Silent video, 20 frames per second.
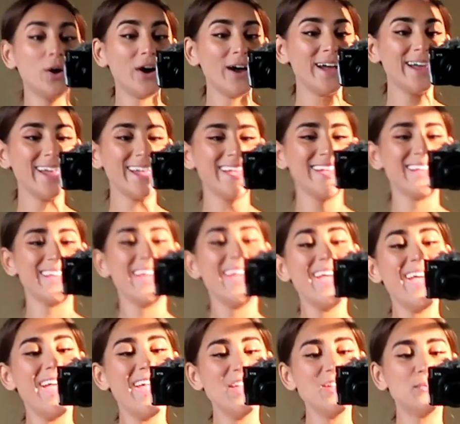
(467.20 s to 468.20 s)
but
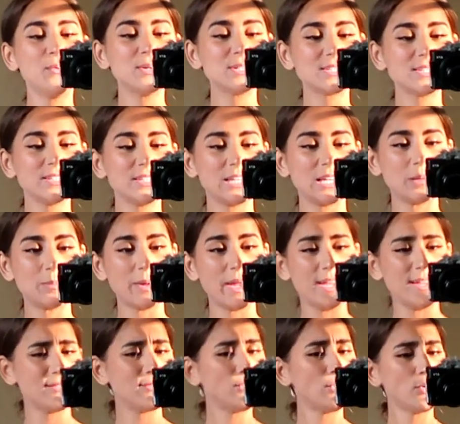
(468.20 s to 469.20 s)
it wasn't like
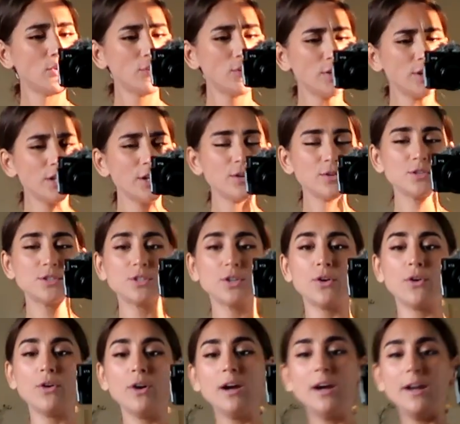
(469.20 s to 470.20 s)
painful, you know,
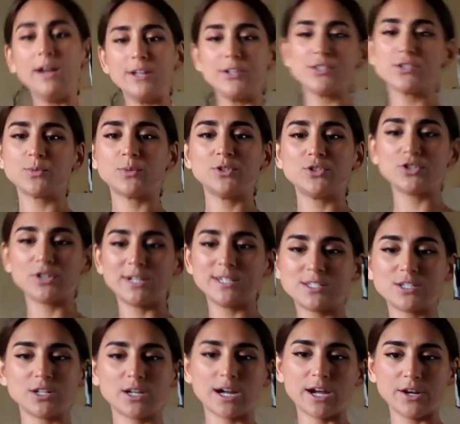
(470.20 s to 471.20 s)
so just wanted you guys
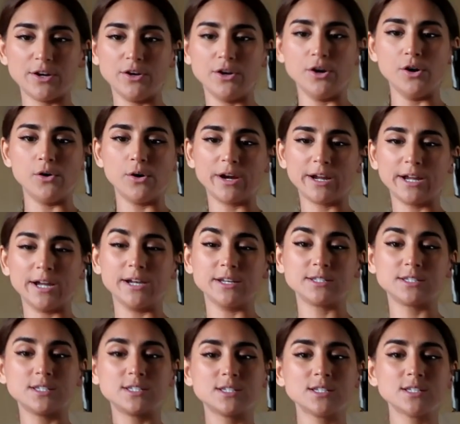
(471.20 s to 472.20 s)
to kind of know, I
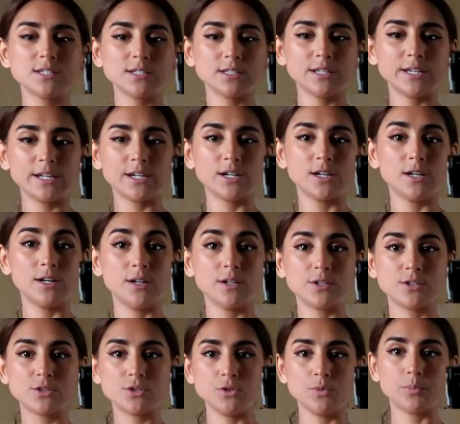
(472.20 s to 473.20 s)
guess. This isn't like a
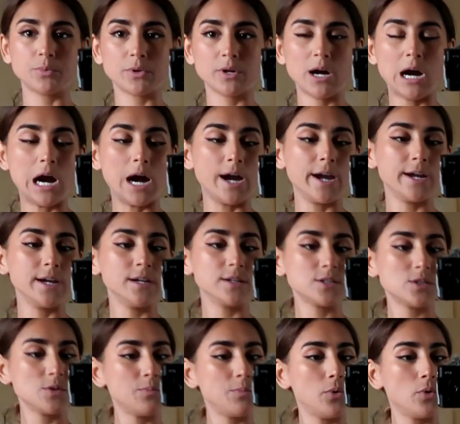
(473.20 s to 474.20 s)
super high
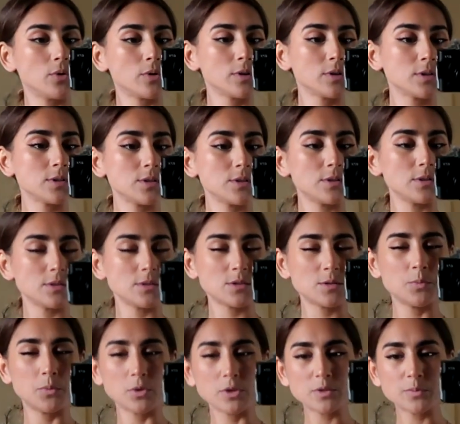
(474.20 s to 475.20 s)
support
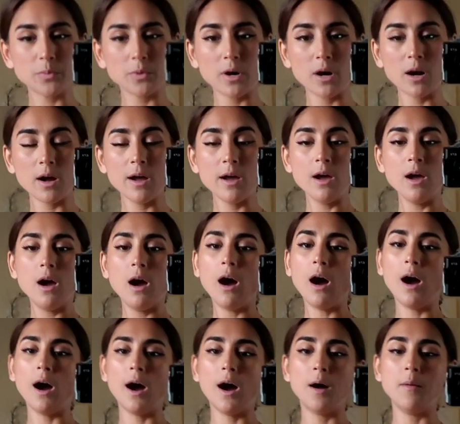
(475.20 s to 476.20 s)
sports bra,
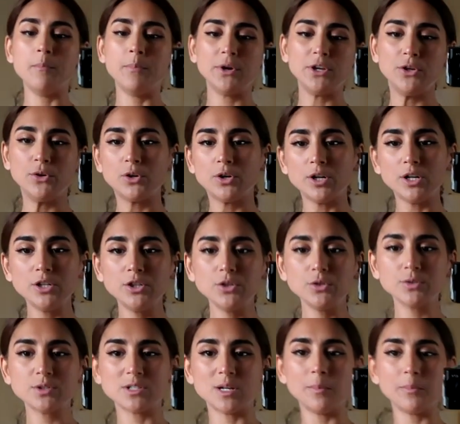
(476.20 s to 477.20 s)
um, but you could
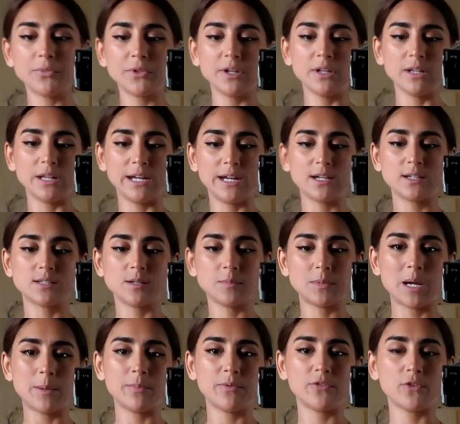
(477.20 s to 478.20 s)
do something like some
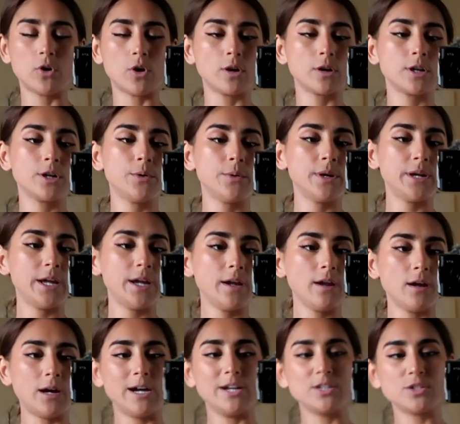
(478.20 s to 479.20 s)
type of cardio in
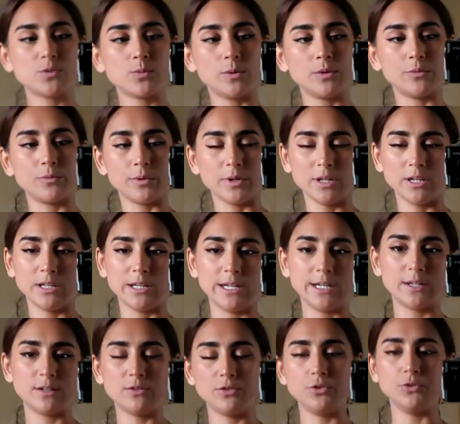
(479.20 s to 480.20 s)
it. I just wouldn't really
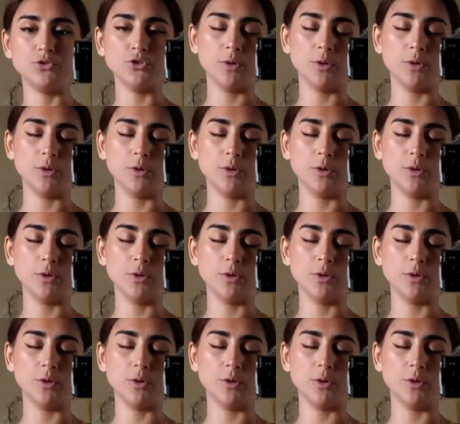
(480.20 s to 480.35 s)
like do